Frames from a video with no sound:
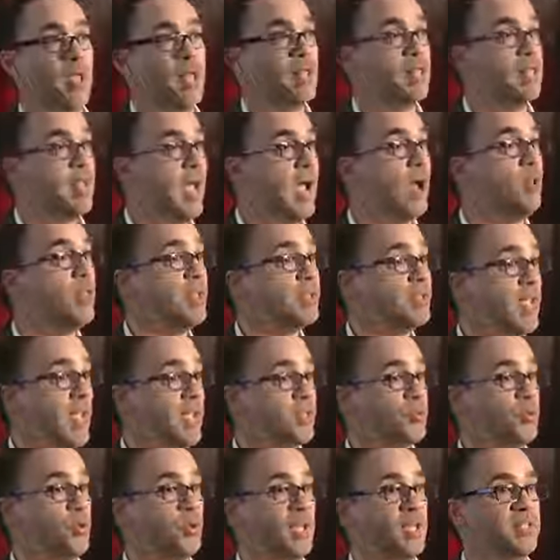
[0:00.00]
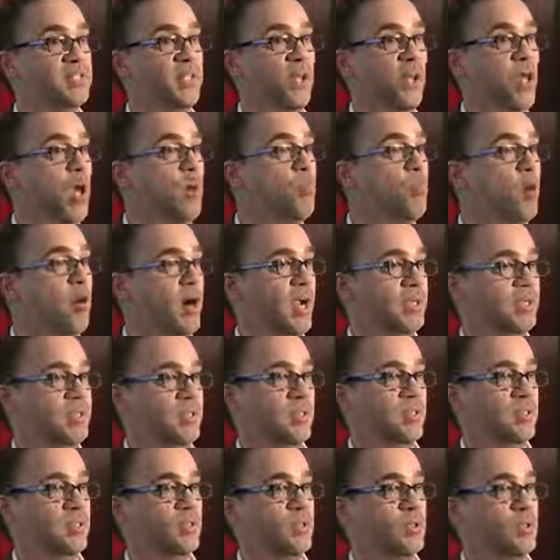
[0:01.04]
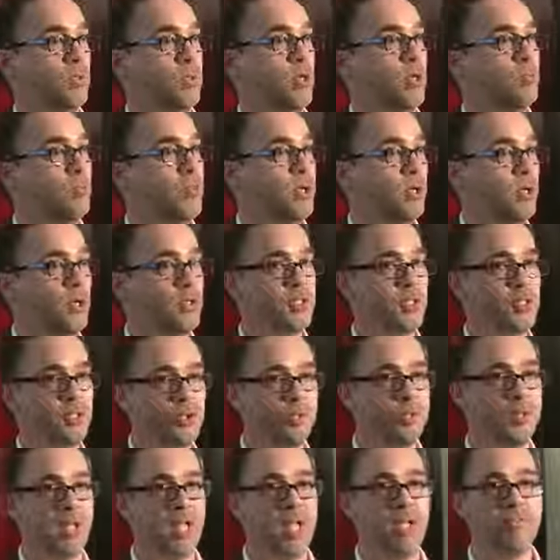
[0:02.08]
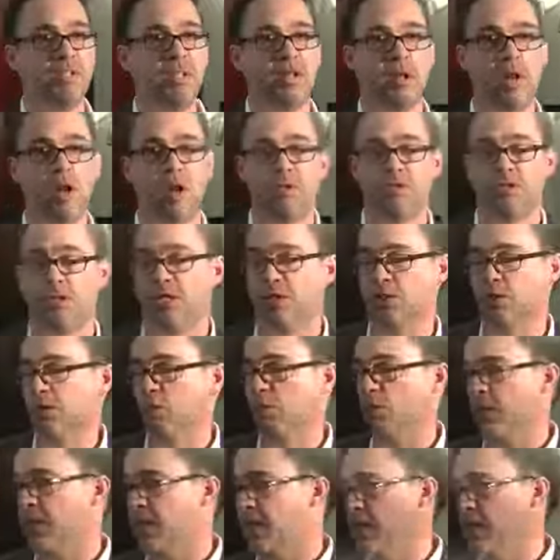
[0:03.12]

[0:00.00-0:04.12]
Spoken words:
Now the textbook is a lot more accessible because the students have the context to read